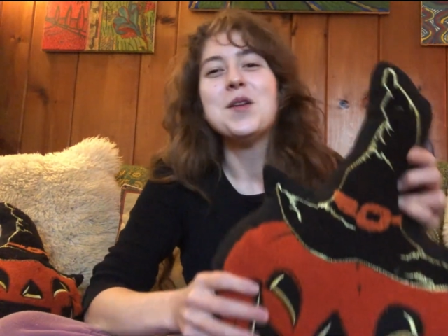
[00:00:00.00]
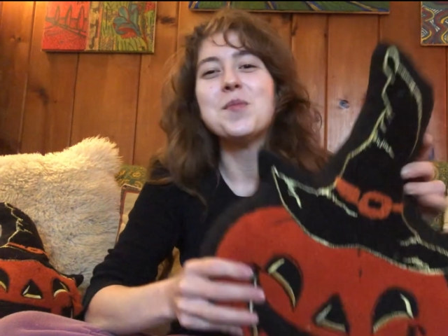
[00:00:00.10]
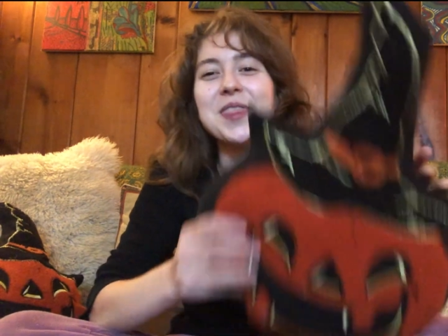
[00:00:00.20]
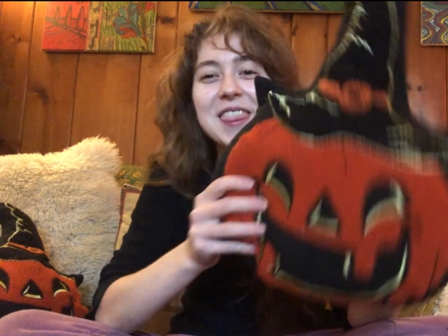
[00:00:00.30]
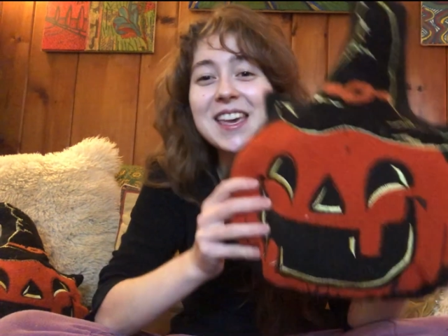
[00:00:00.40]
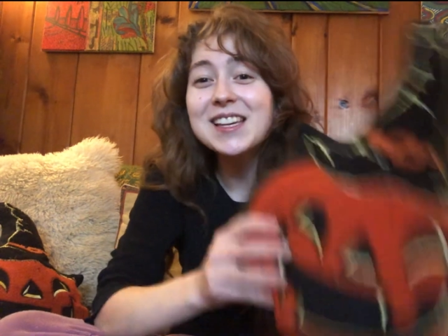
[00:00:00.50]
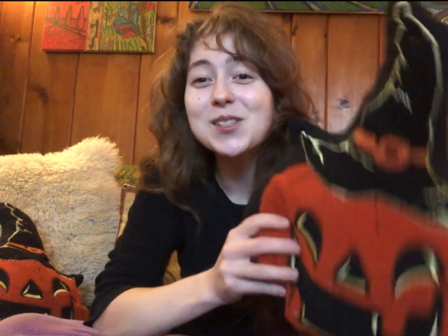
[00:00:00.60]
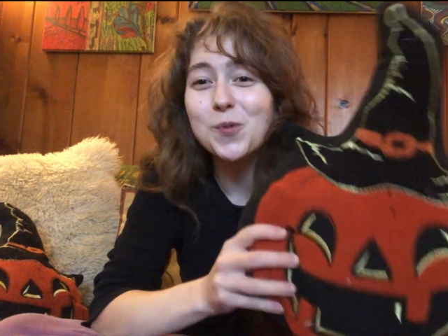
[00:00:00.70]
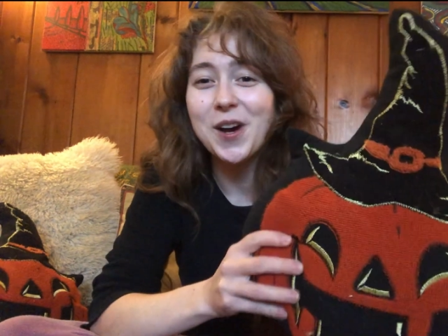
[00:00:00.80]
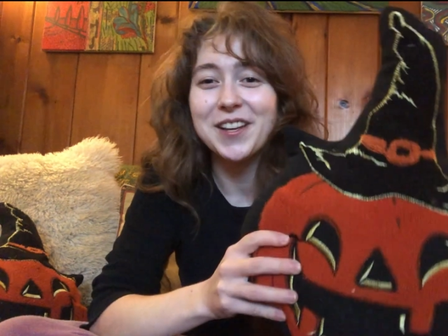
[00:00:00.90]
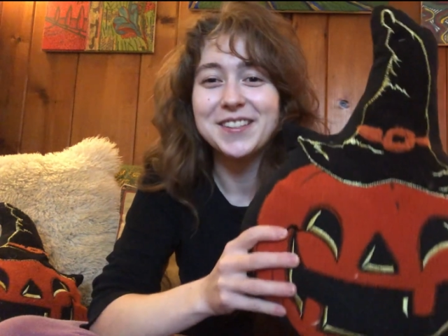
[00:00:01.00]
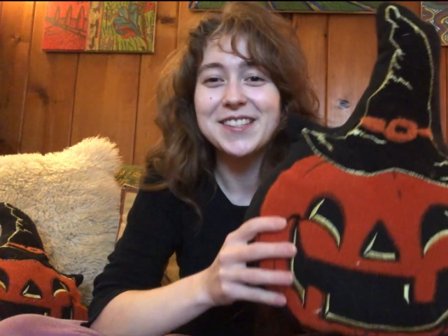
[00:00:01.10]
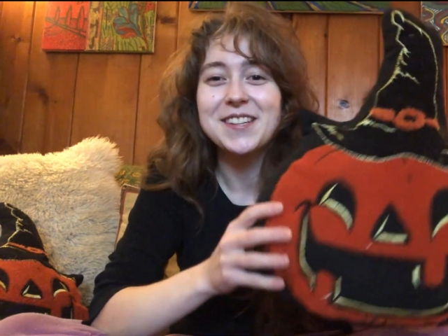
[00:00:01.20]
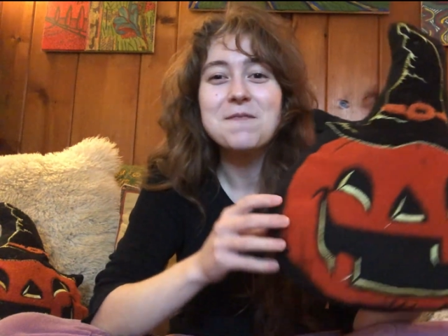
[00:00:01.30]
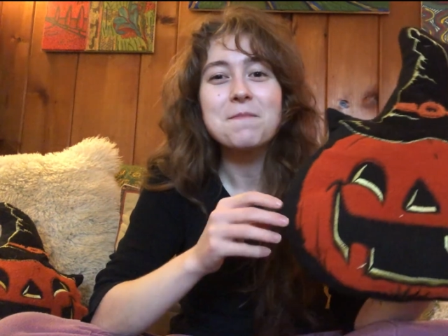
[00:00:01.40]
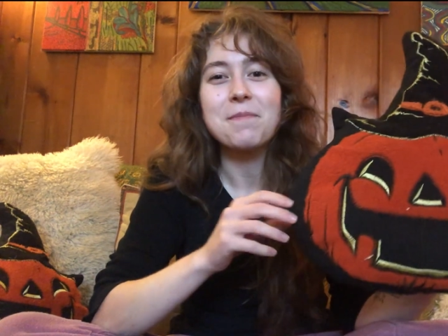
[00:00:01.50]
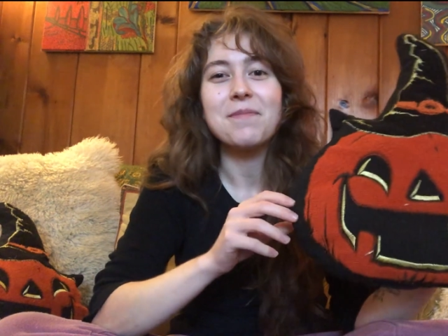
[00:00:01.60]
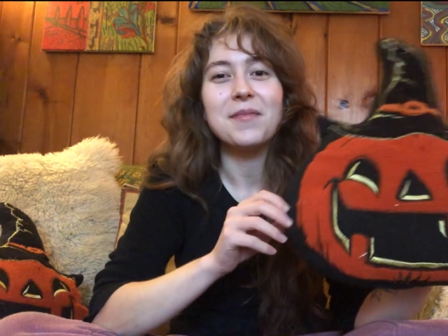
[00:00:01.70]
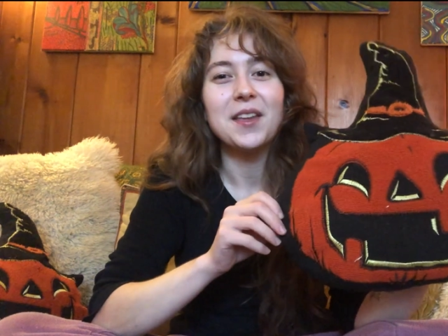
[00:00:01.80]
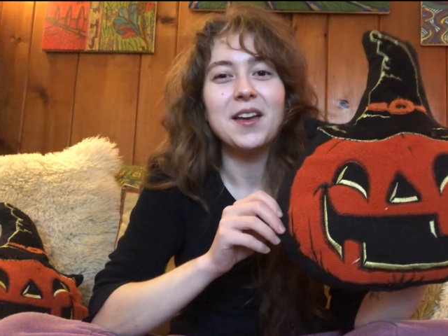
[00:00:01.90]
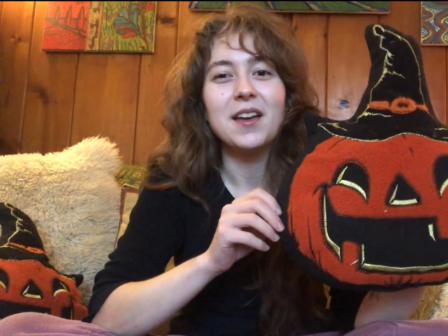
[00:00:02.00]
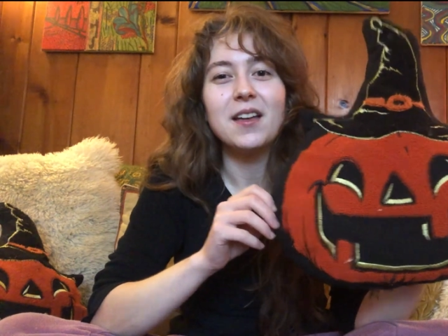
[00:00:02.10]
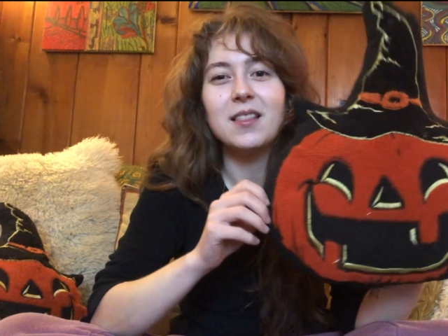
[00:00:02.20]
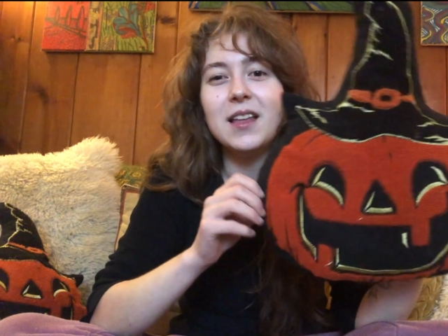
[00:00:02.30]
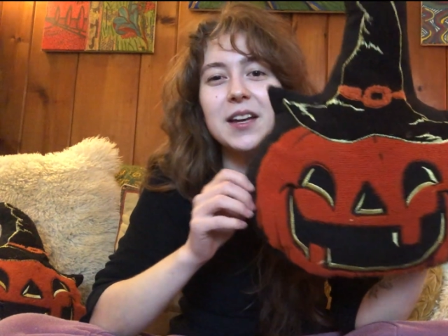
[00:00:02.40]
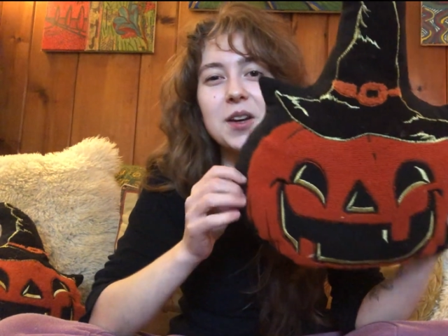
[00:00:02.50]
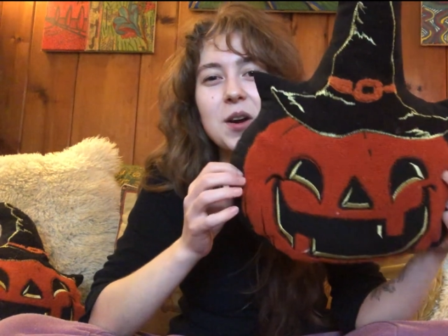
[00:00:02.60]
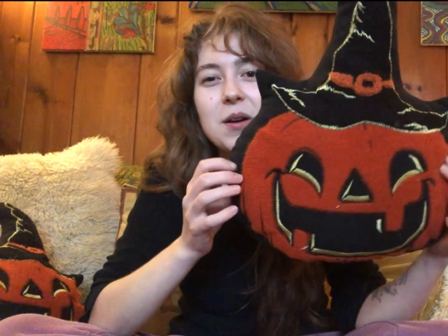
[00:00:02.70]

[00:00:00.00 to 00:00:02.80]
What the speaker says: But these ones, like,